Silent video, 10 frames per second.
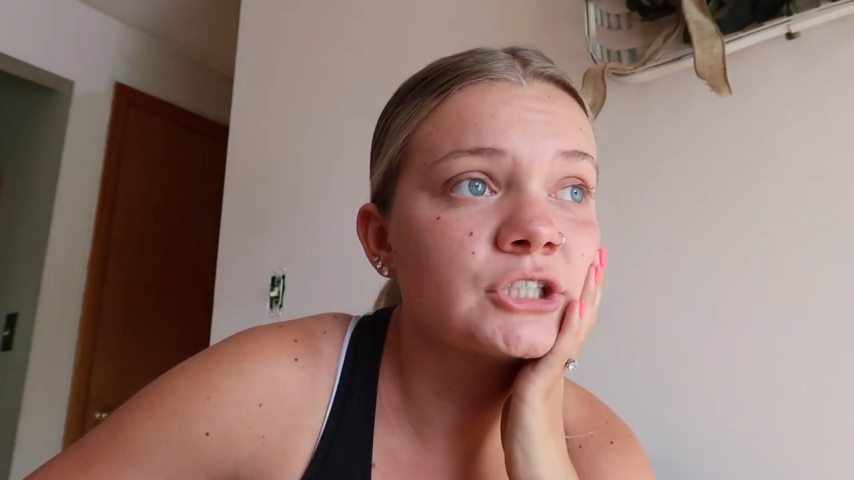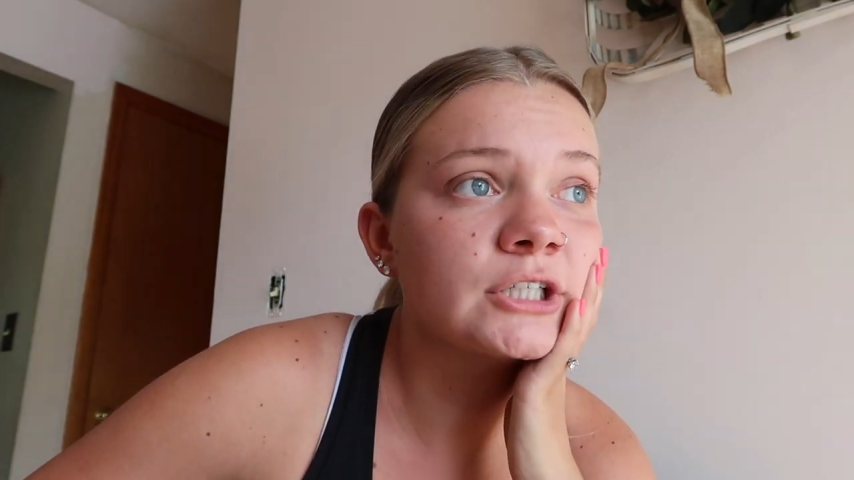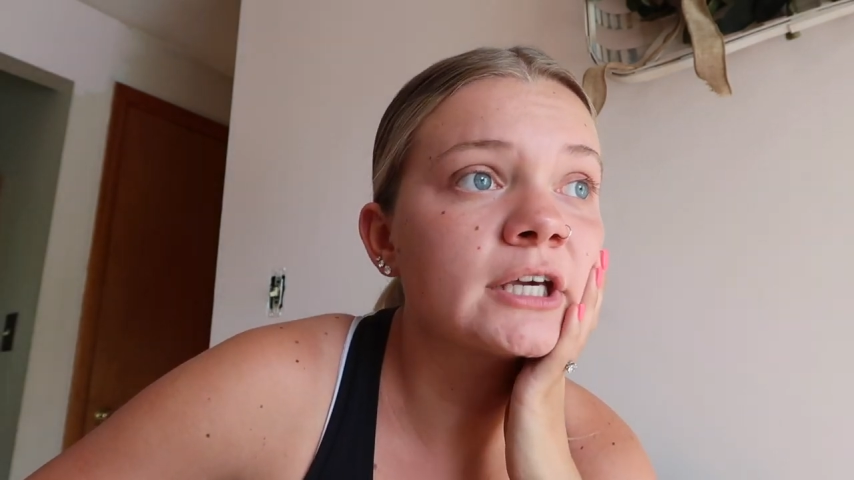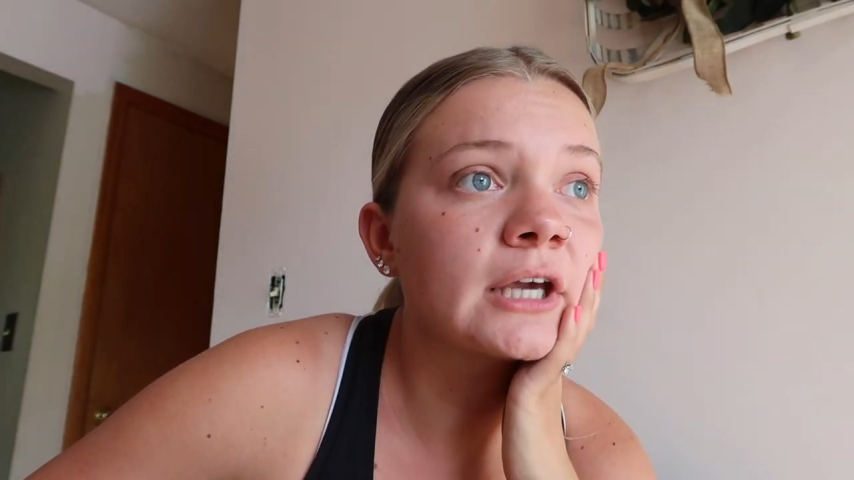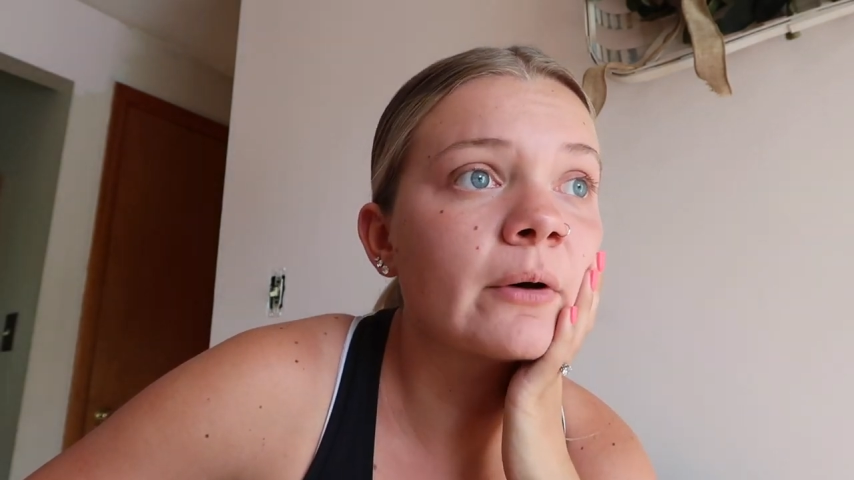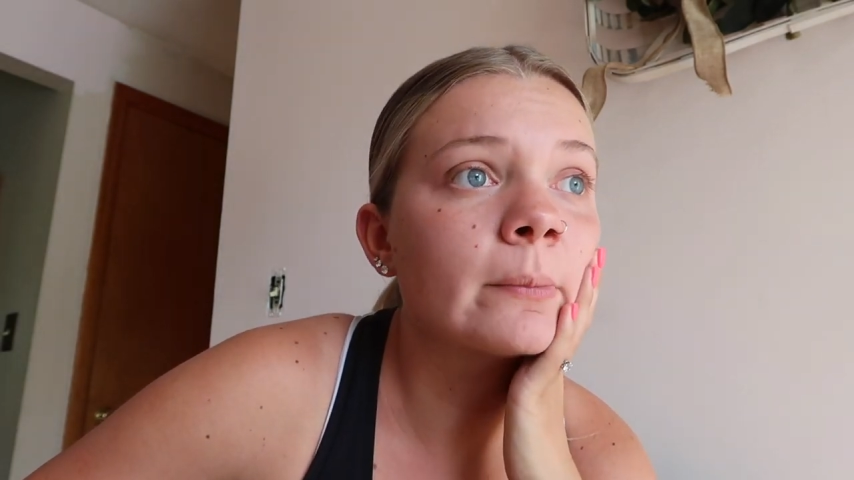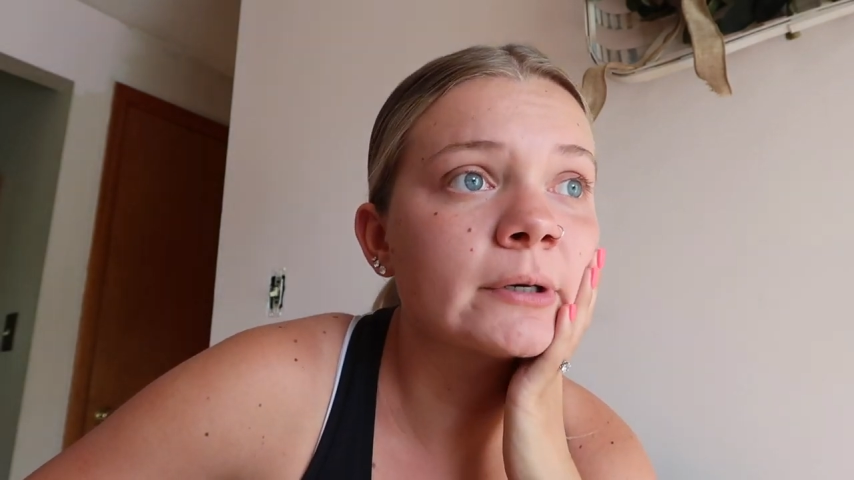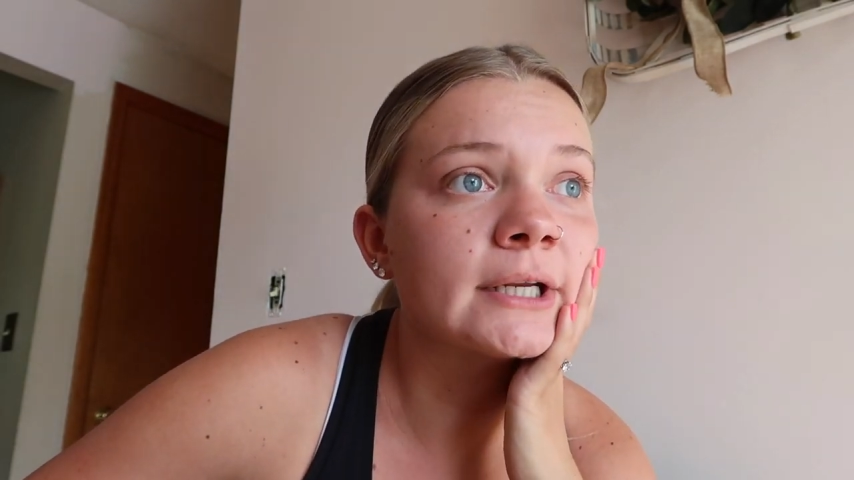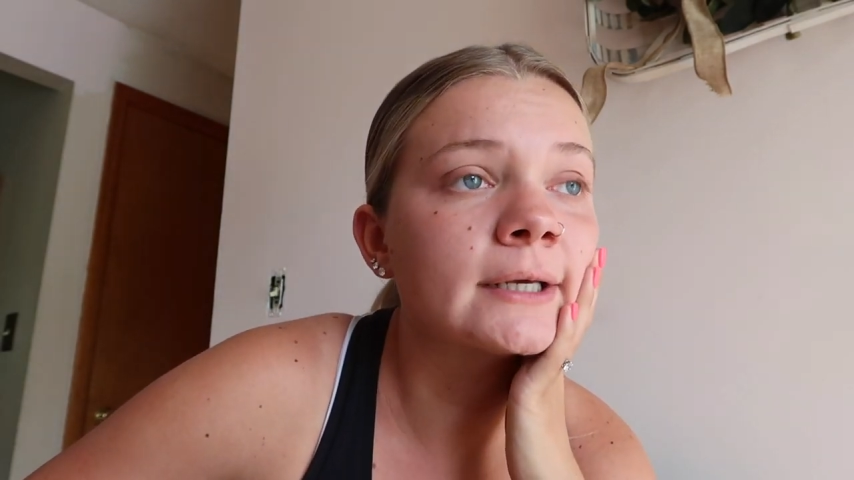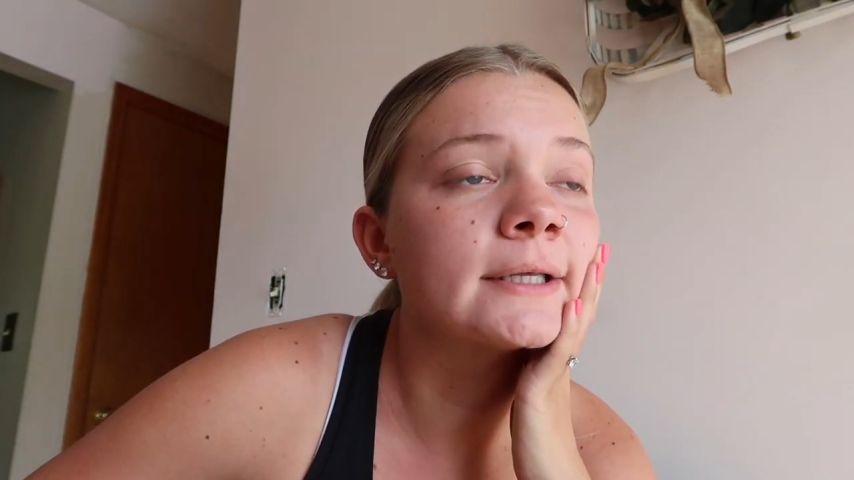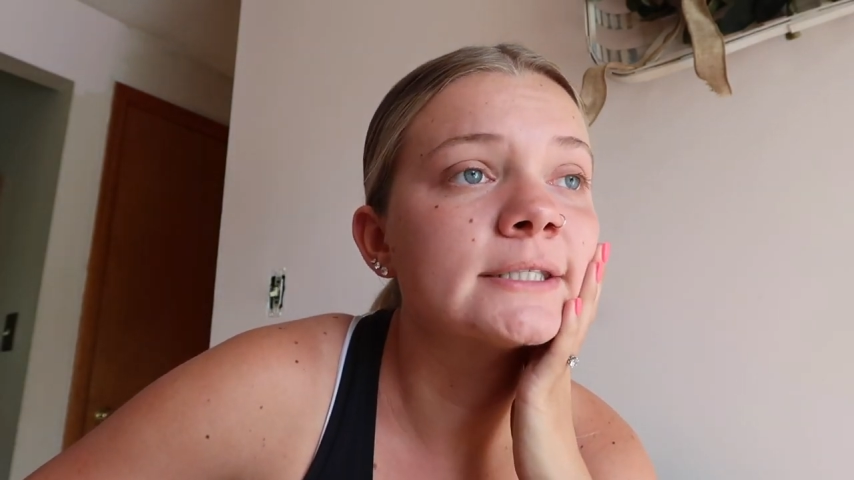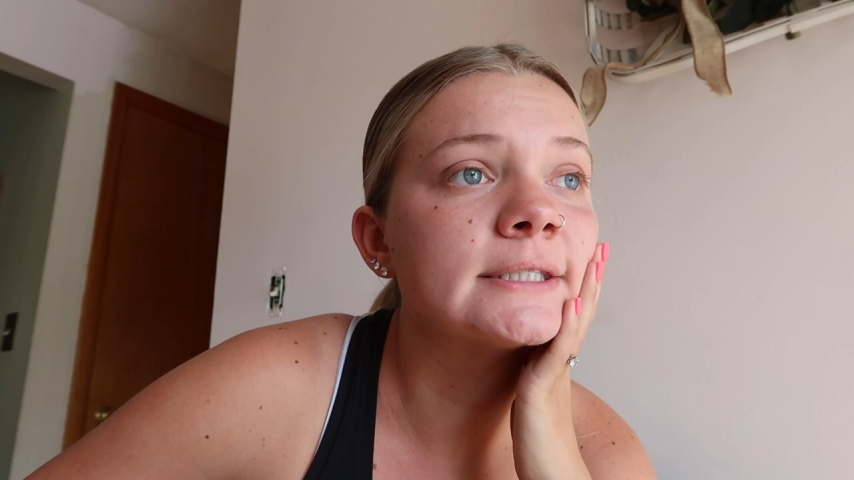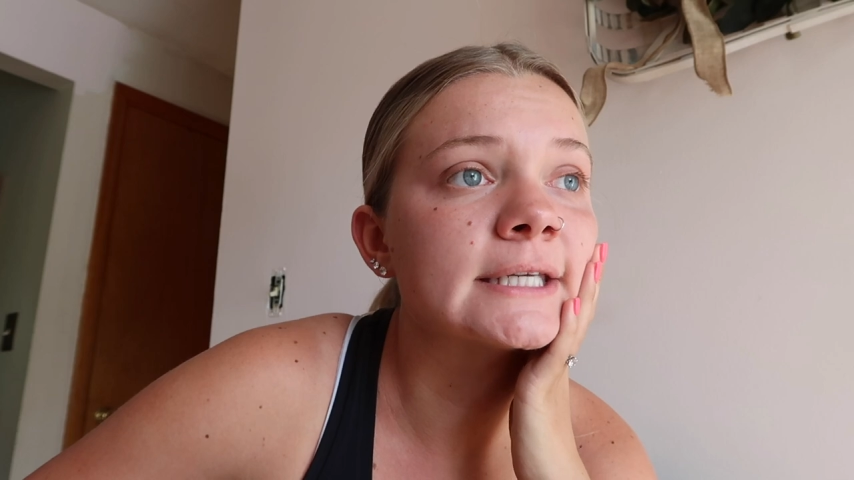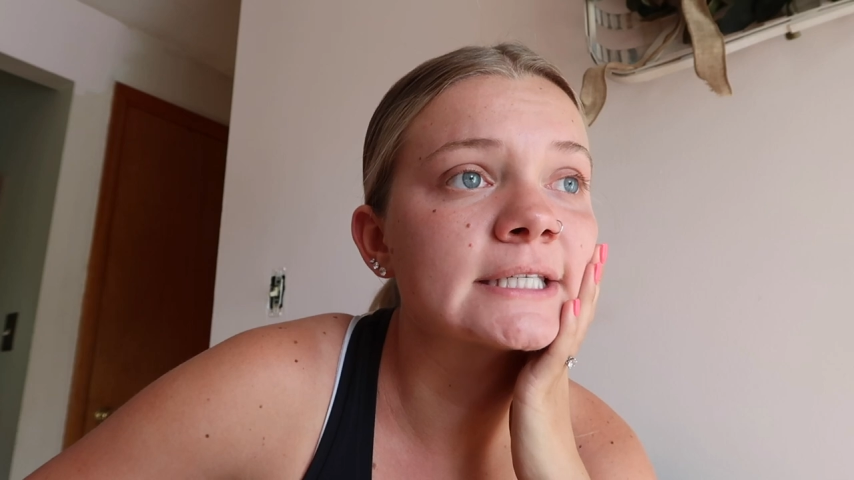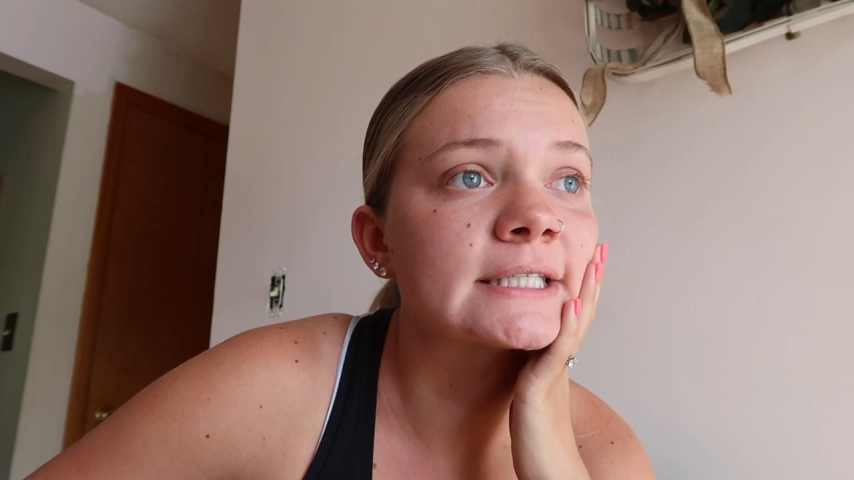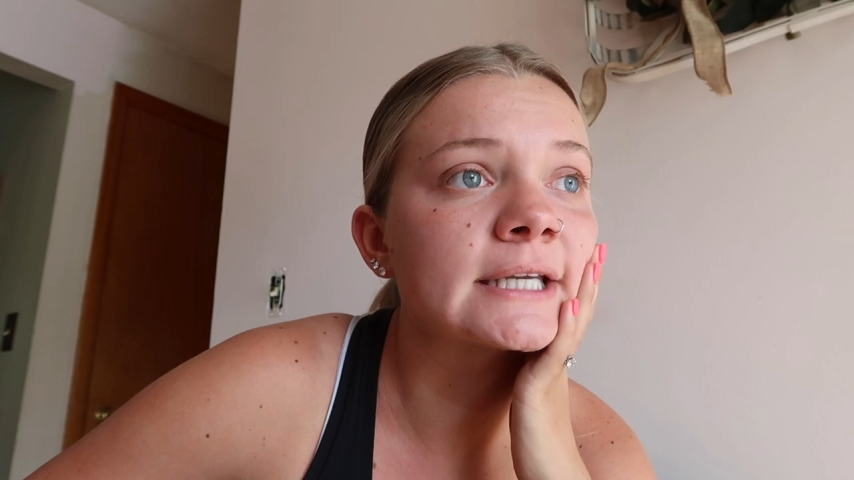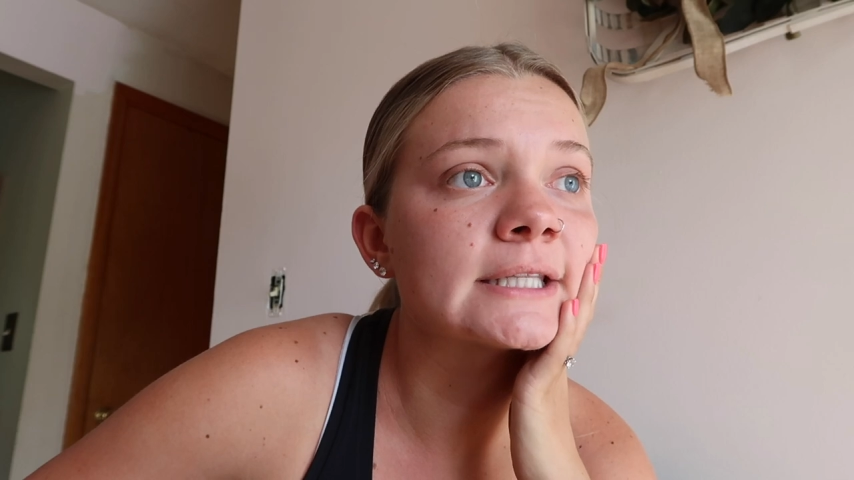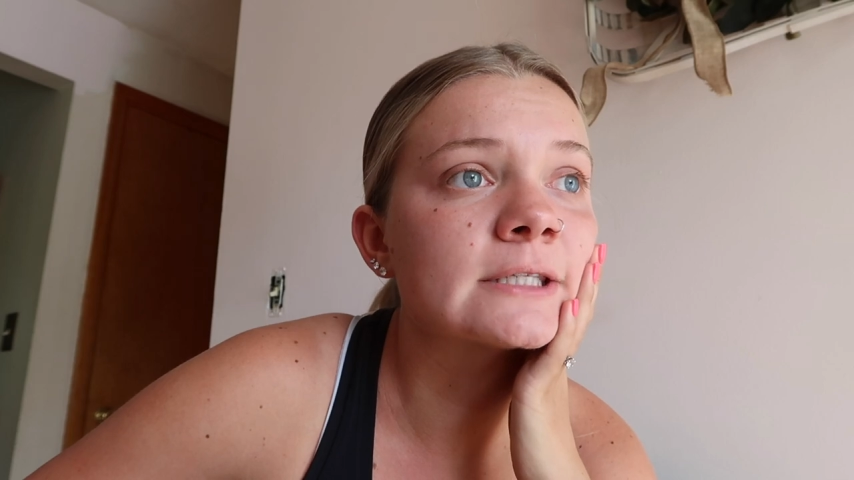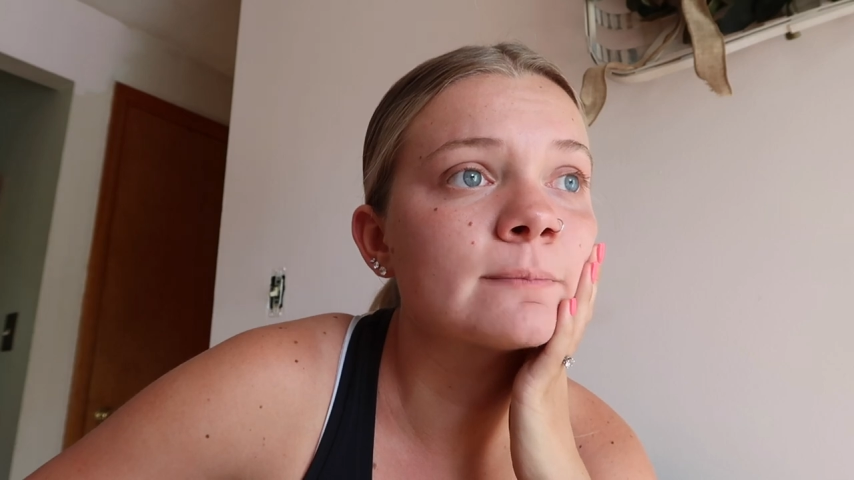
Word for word: She can go a pretty good distance,